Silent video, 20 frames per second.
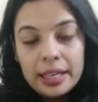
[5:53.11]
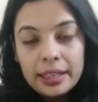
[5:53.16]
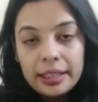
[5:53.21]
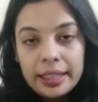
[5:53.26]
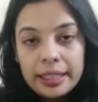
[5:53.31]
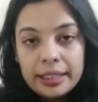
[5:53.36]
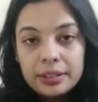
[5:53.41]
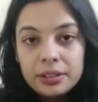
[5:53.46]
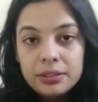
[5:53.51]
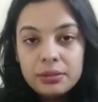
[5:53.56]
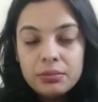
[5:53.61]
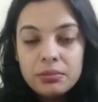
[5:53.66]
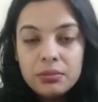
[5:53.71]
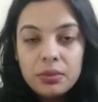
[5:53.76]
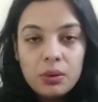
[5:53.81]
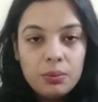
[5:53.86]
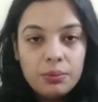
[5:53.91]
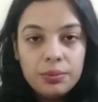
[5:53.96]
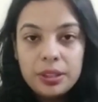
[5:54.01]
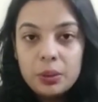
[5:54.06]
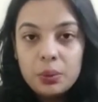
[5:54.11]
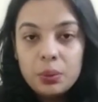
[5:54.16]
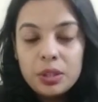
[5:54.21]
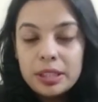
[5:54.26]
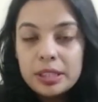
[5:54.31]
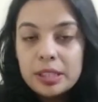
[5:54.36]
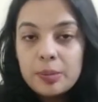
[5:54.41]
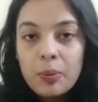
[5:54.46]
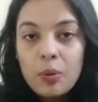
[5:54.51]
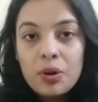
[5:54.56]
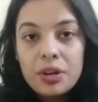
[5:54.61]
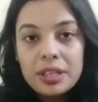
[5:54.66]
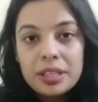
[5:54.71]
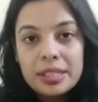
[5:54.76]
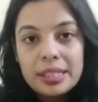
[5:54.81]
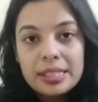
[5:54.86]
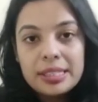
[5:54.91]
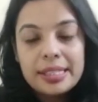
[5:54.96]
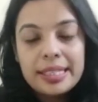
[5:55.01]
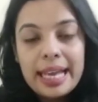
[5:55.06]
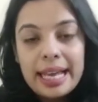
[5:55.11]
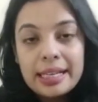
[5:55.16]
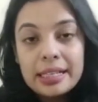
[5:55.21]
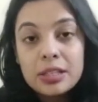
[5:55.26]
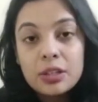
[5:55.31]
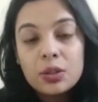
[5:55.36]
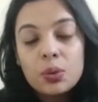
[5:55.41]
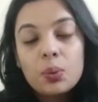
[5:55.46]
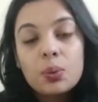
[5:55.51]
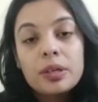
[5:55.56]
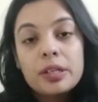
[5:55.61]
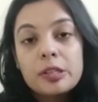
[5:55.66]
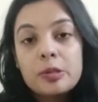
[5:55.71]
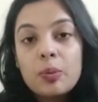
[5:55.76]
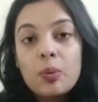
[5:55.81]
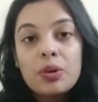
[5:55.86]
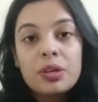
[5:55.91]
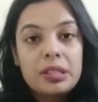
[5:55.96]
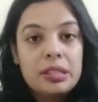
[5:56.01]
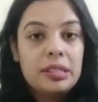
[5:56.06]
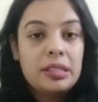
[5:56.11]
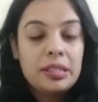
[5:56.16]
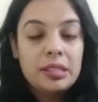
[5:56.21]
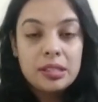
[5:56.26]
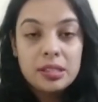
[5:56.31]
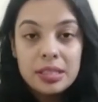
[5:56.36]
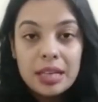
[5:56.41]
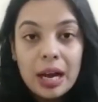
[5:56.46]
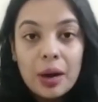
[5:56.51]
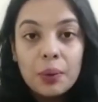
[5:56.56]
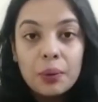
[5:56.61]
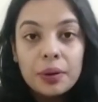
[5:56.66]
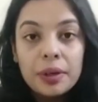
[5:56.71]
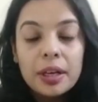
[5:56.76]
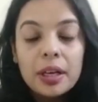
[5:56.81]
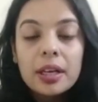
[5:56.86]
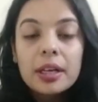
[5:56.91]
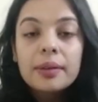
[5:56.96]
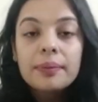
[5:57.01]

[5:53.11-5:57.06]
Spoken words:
Like the word spoken is yes or the word spoken is down,